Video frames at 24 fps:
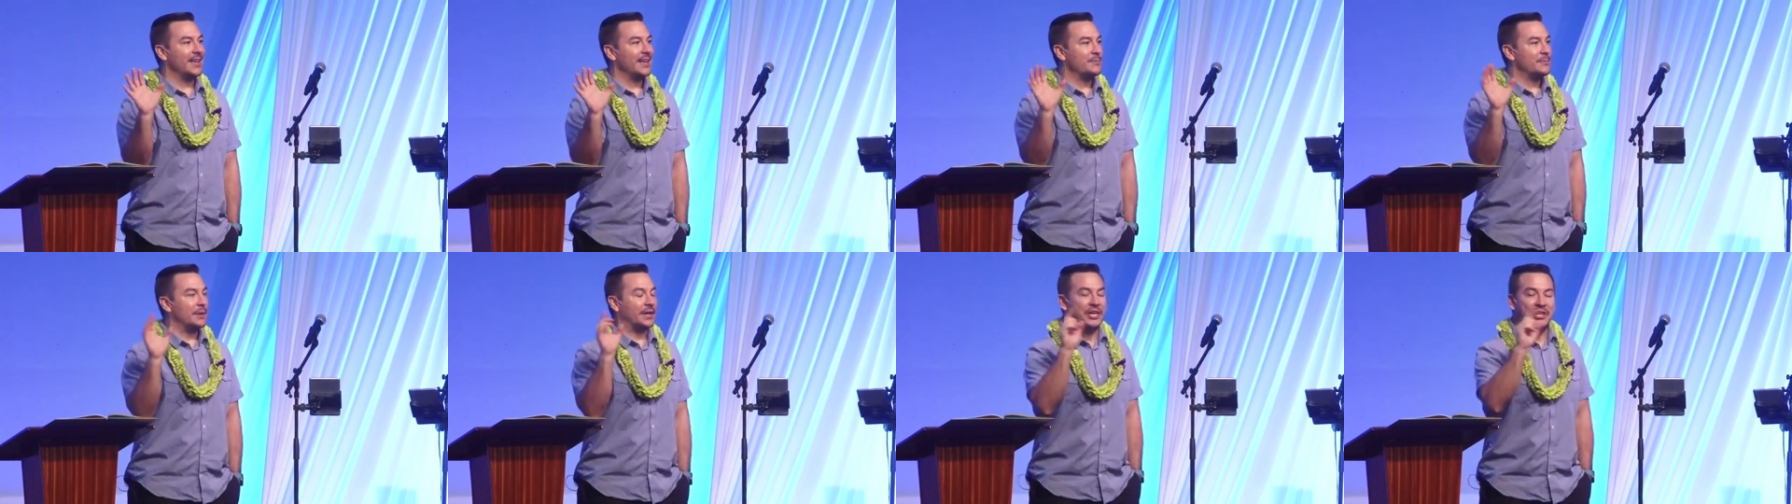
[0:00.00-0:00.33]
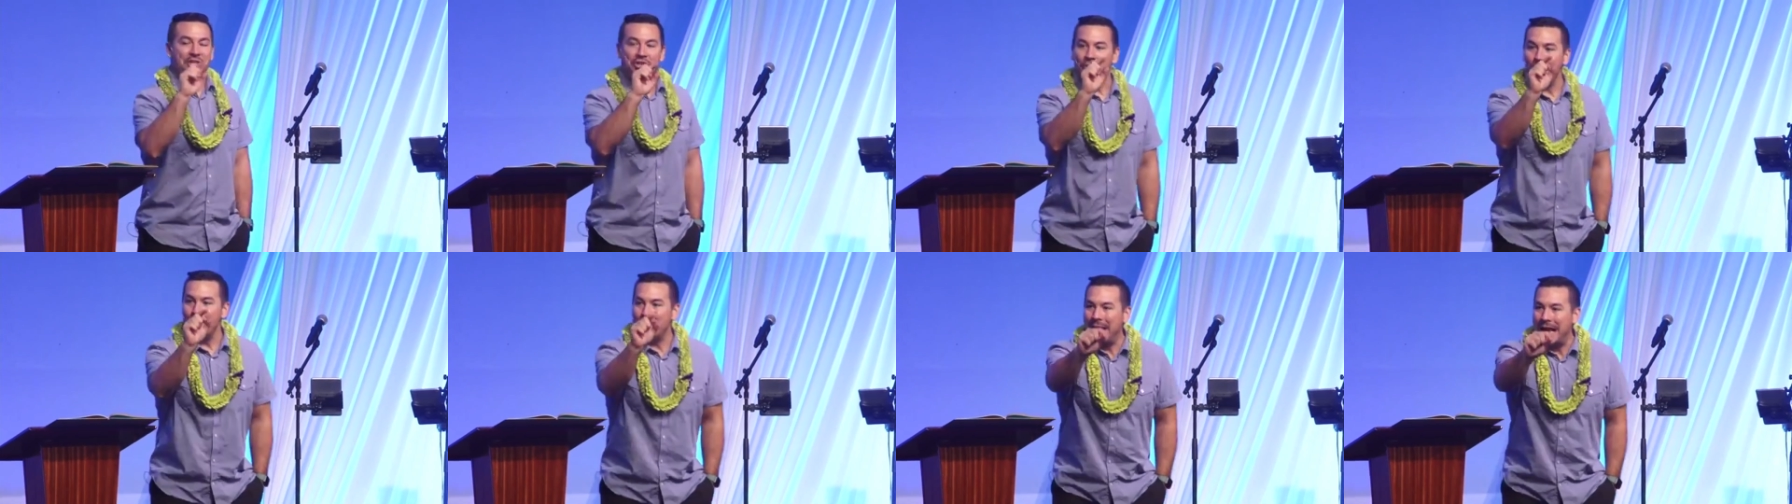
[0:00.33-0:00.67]
But can
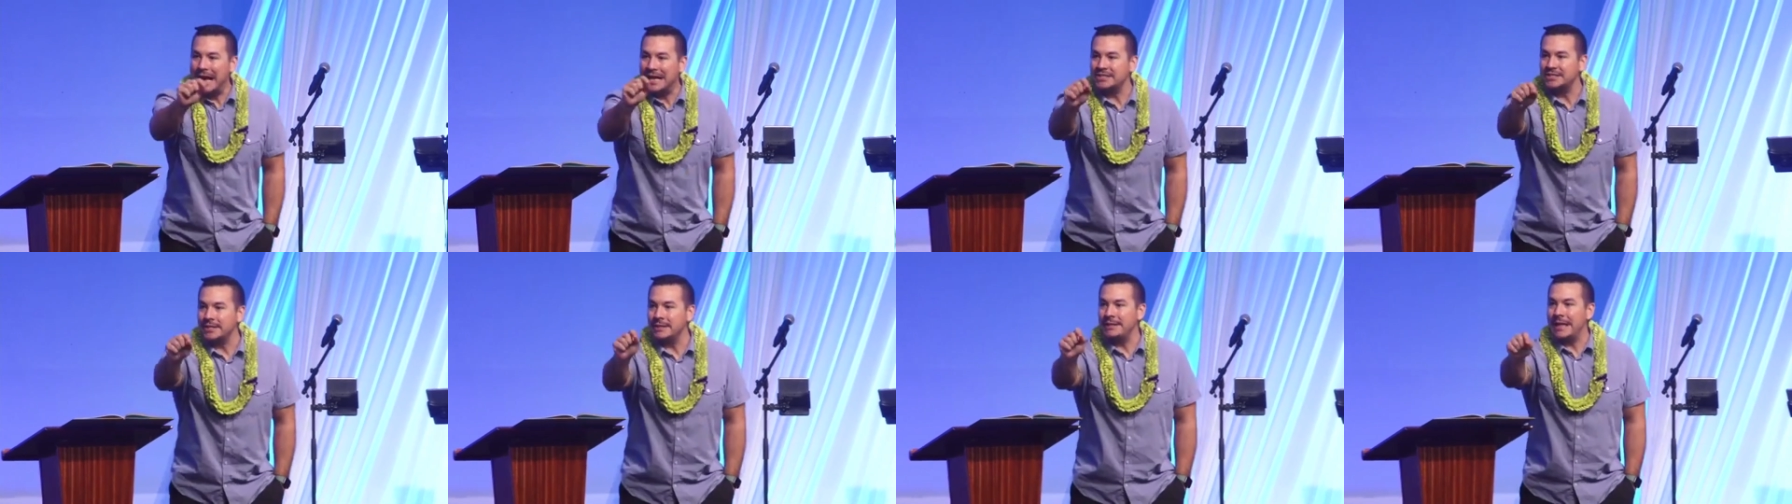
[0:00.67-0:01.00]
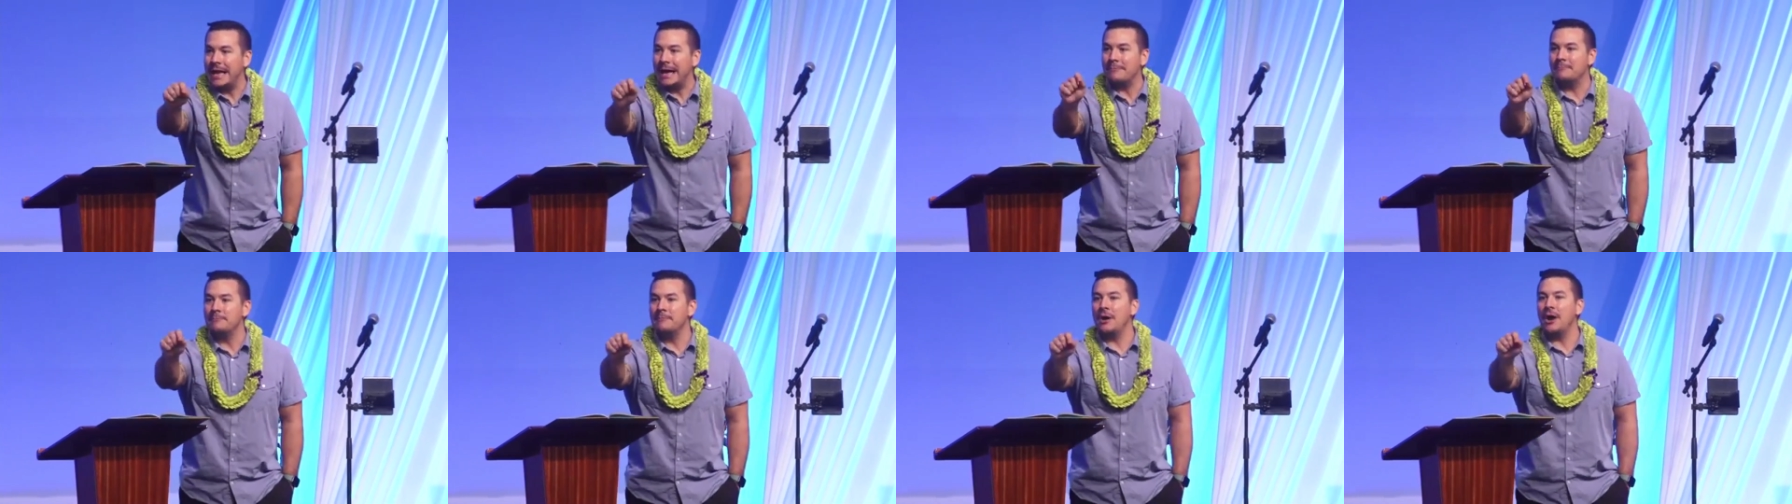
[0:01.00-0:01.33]
you imagine
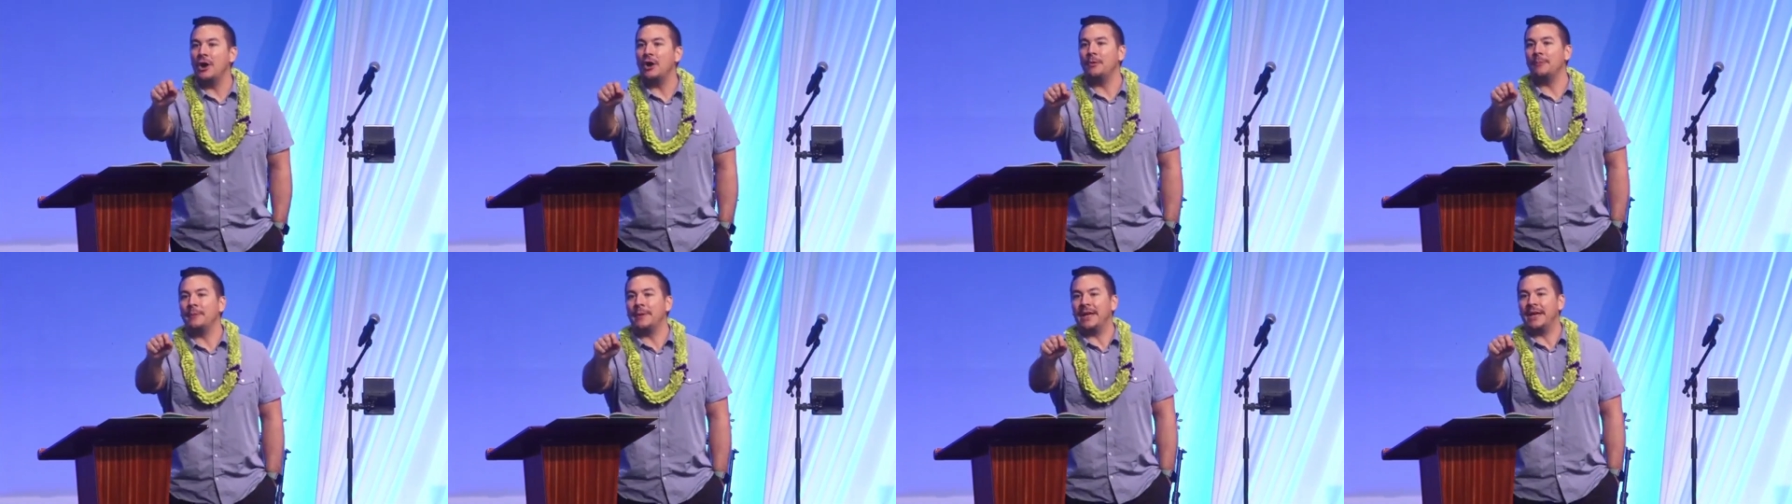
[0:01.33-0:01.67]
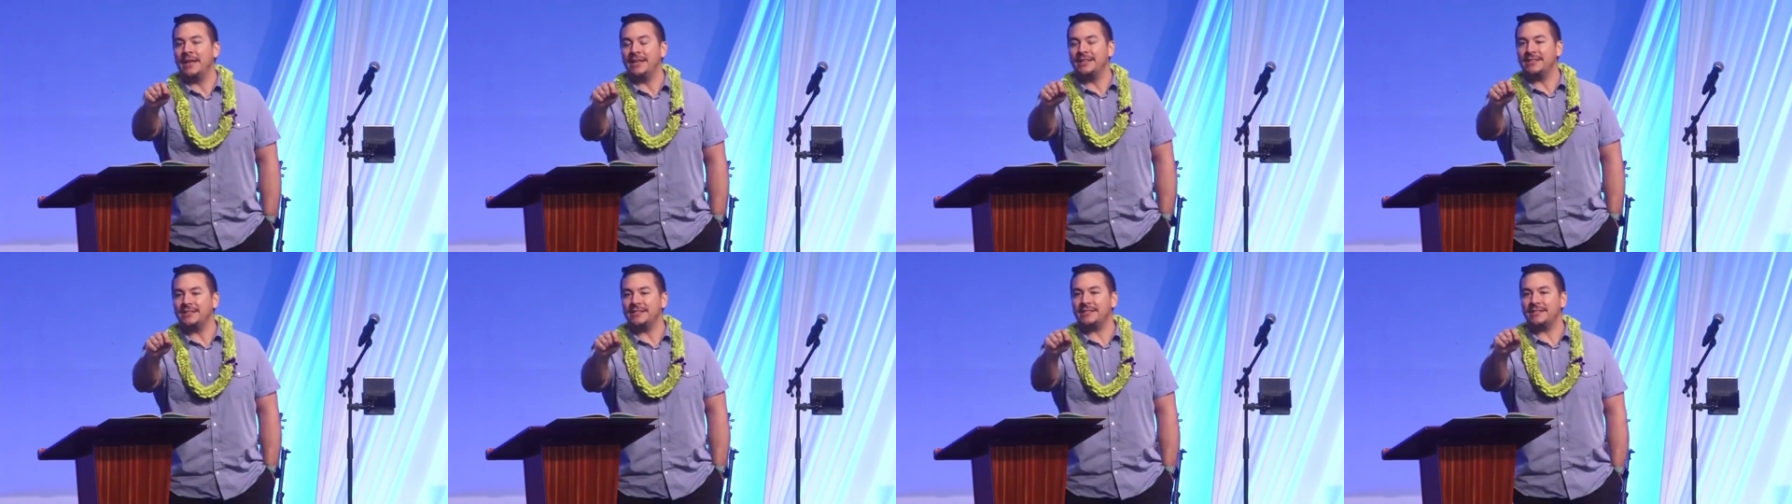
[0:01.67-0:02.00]
that
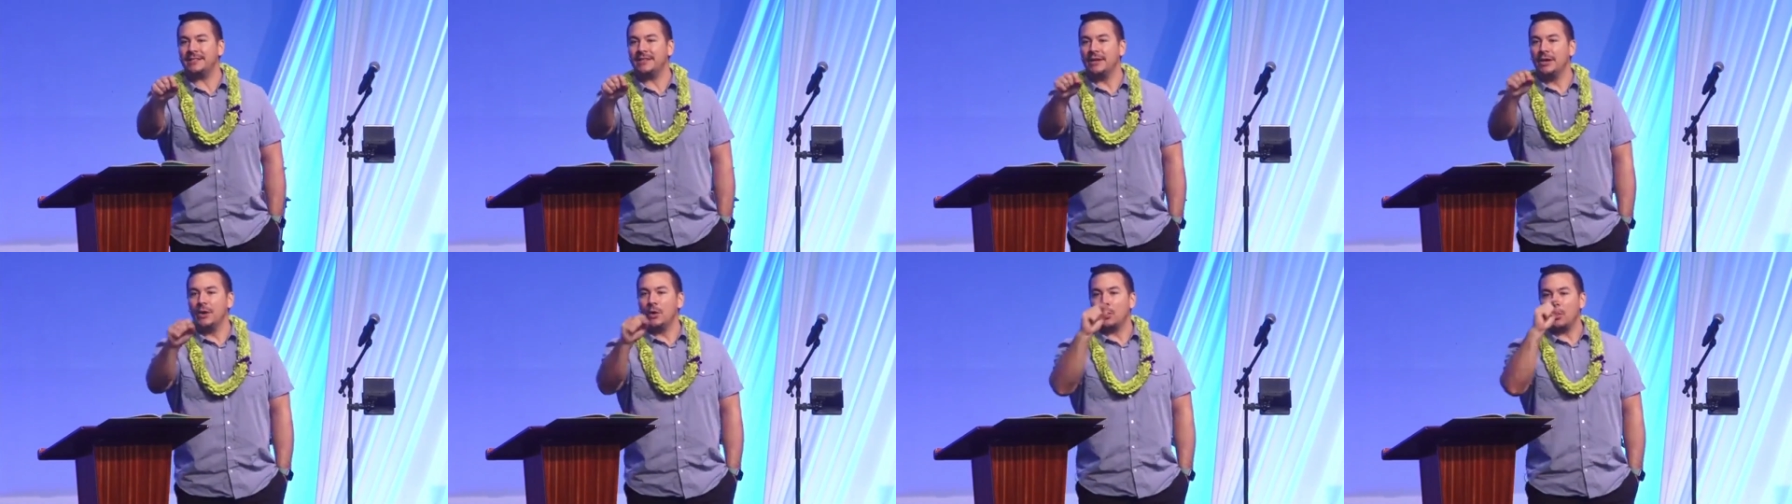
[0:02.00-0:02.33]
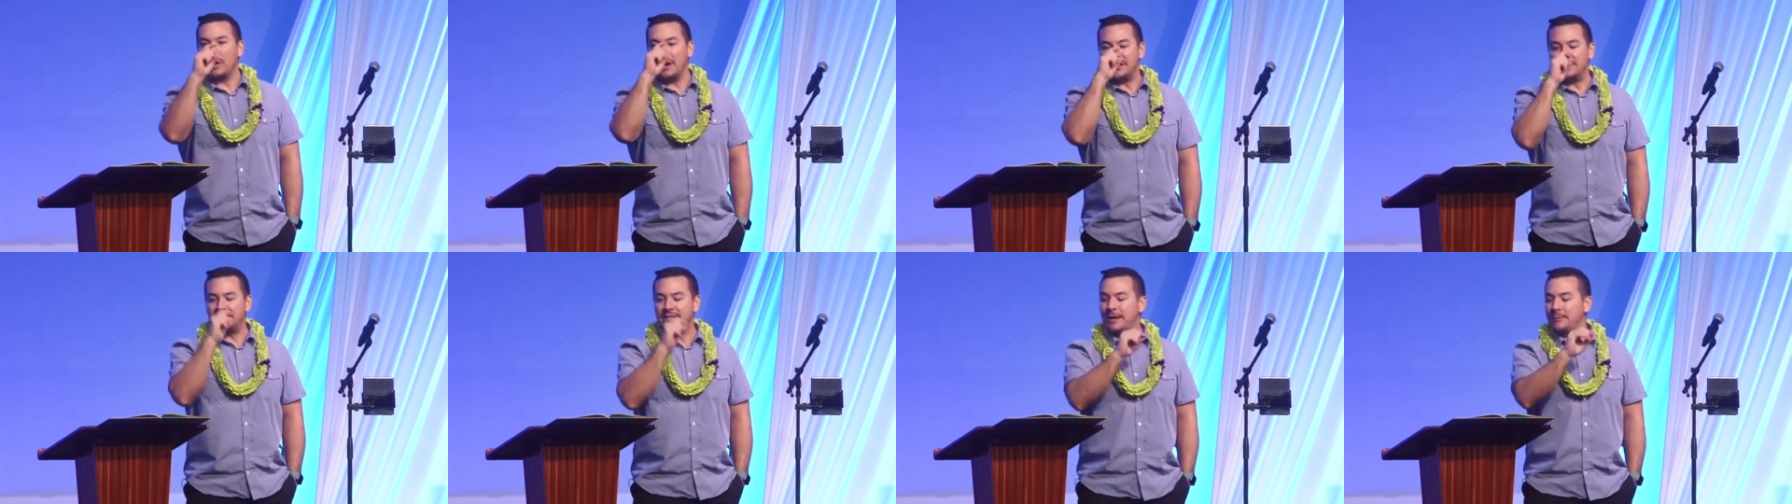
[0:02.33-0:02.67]
moment
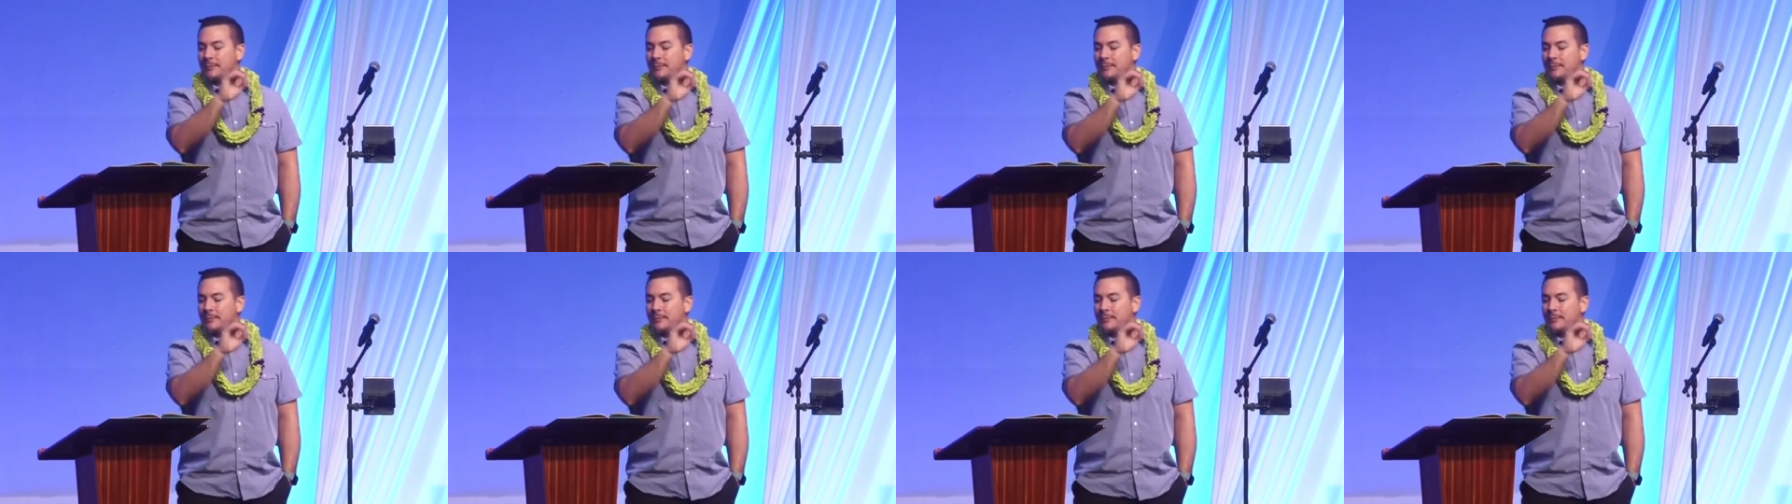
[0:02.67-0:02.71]
where I said,